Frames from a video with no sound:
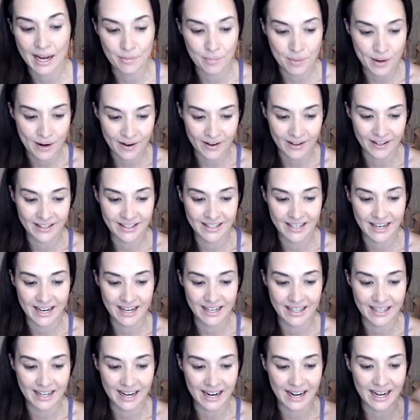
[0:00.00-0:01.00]
Perry
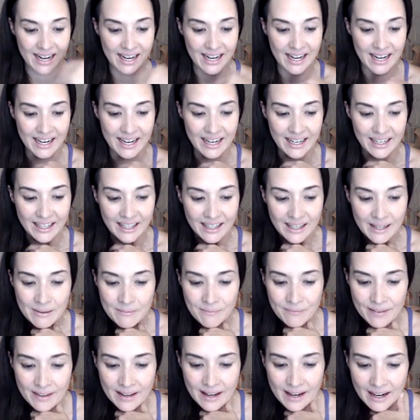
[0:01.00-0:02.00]
saying hi.
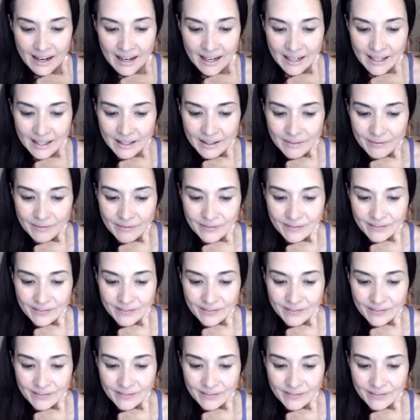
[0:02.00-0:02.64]
Um,